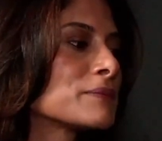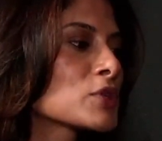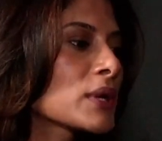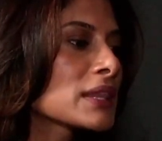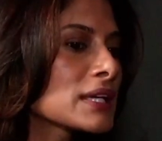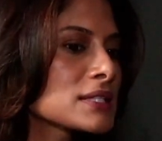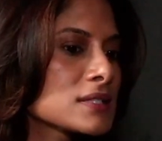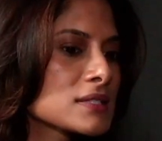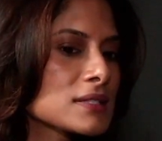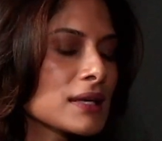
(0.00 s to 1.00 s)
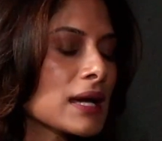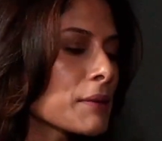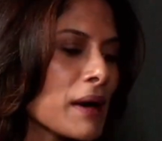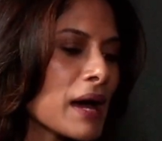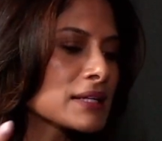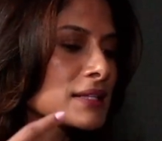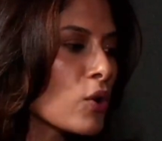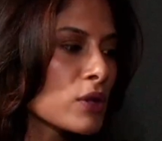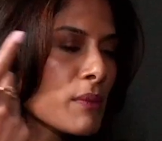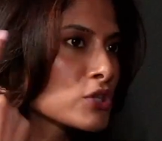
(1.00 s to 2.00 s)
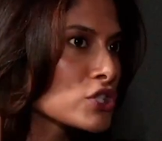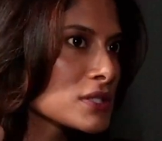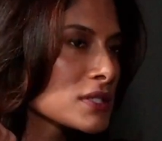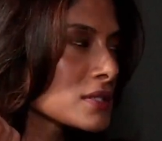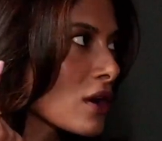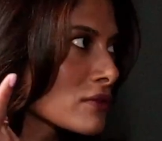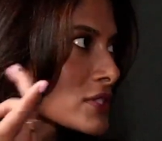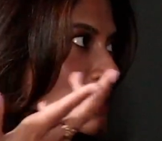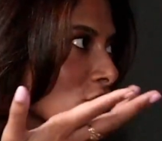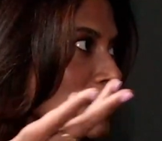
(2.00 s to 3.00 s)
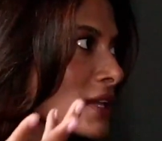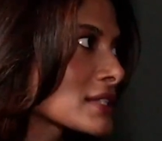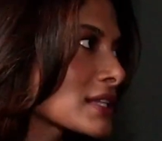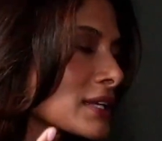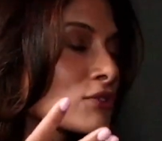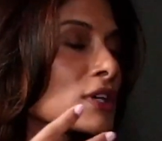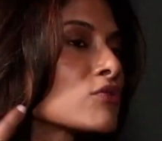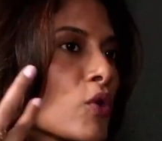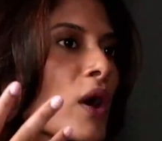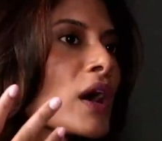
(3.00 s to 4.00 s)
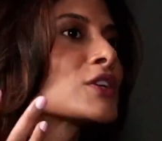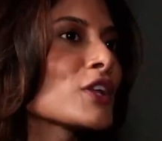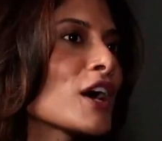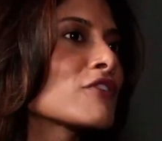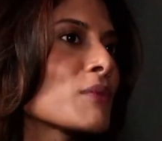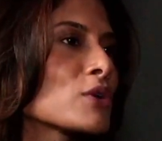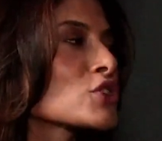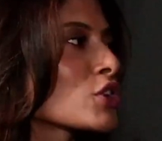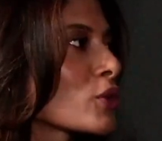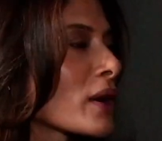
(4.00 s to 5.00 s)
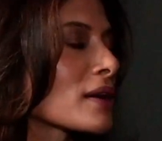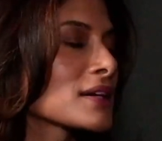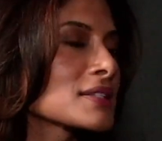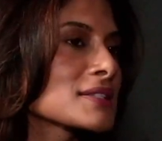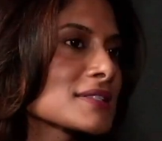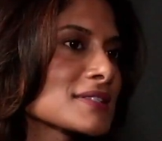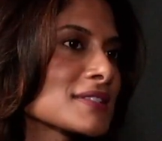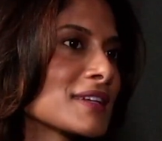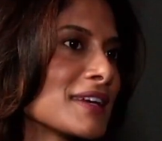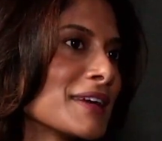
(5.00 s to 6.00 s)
So I think it's coming back to the whole emotions conversation, that it requires a lot of emotional awareness.